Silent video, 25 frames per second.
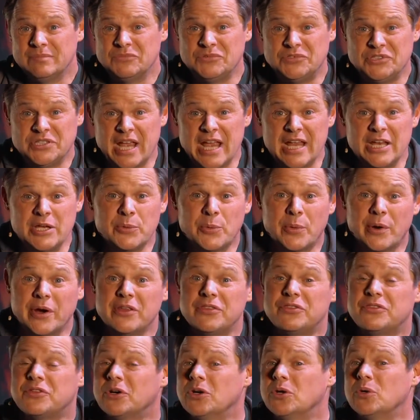
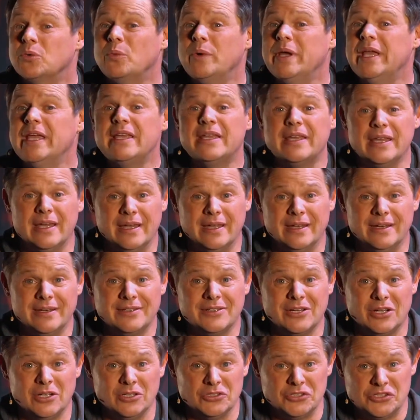January 3rd
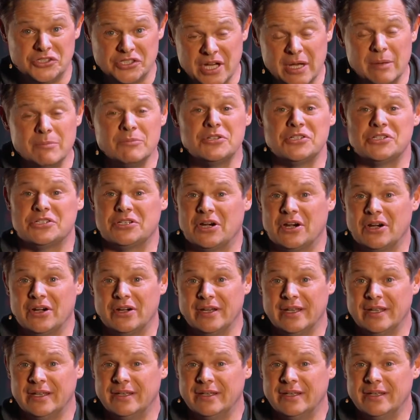weekend, called Jumpstart.